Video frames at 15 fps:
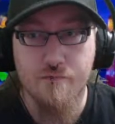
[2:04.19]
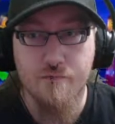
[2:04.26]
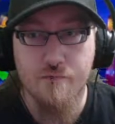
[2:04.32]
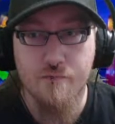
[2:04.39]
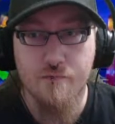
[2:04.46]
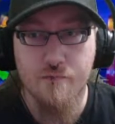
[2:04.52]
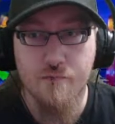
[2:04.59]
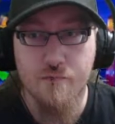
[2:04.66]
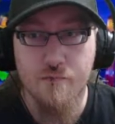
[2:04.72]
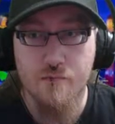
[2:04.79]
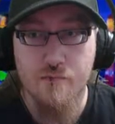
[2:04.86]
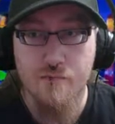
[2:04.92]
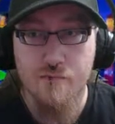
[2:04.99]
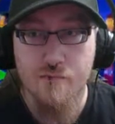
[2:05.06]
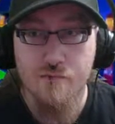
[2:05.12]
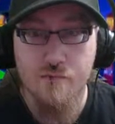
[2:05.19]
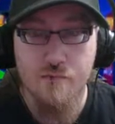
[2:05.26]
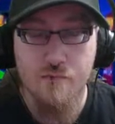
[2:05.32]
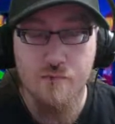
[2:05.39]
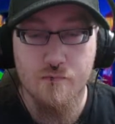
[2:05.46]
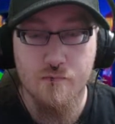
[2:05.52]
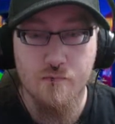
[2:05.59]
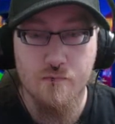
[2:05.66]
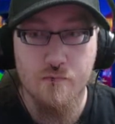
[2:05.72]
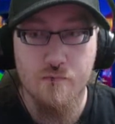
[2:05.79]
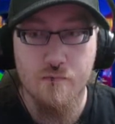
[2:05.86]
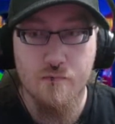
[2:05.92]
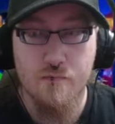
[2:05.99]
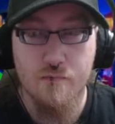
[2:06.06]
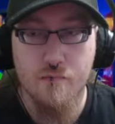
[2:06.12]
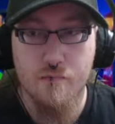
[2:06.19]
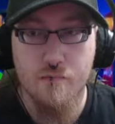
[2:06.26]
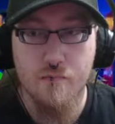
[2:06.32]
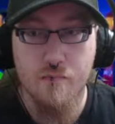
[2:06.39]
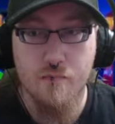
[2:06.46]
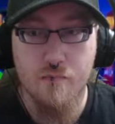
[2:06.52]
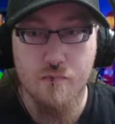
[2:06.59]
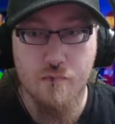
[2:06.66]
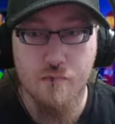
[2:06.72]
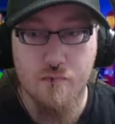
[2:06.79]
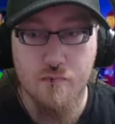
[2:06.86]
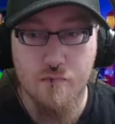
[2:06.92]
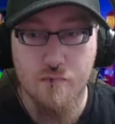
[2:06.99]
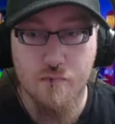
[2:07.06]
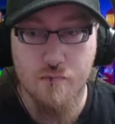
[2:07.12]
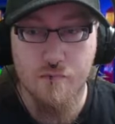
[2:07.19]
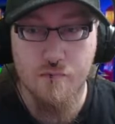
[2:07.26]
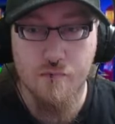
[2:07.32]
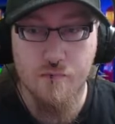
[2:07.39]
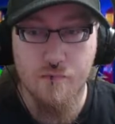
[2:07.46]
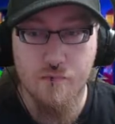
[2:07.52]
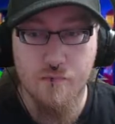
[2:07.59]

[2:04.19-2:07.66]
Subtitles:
No one is speaking in this clip.